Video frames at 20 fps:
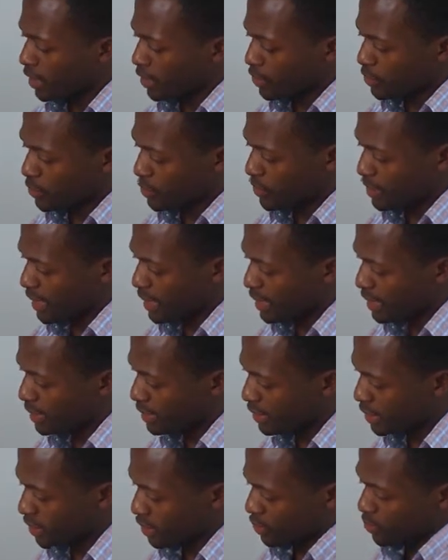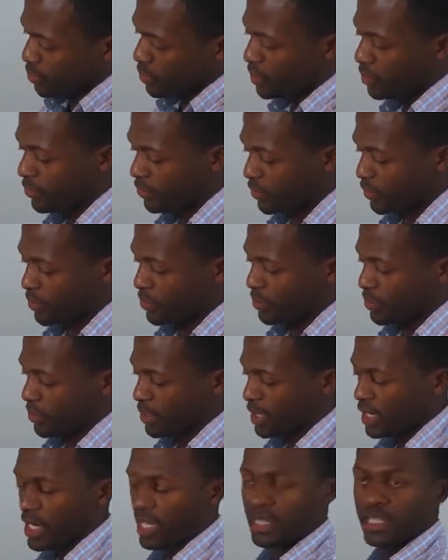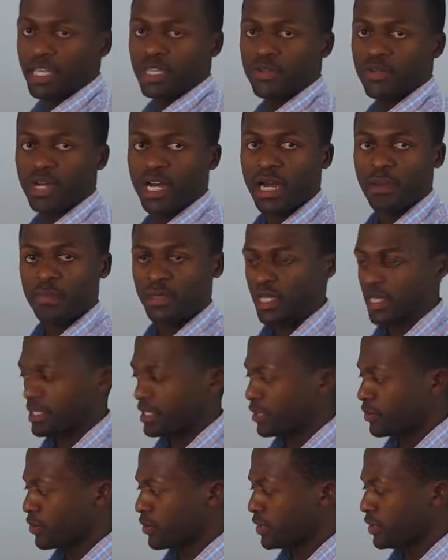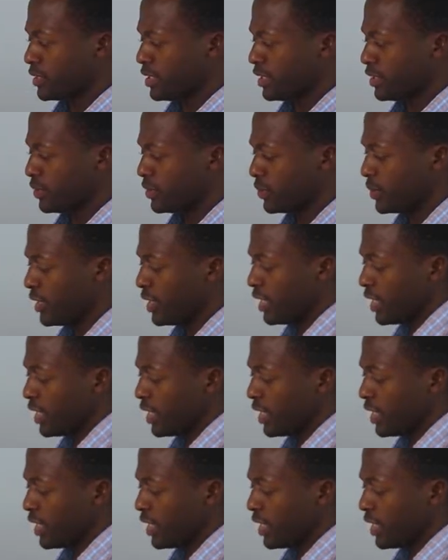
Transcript: You sell it, you review, and then you update and continue.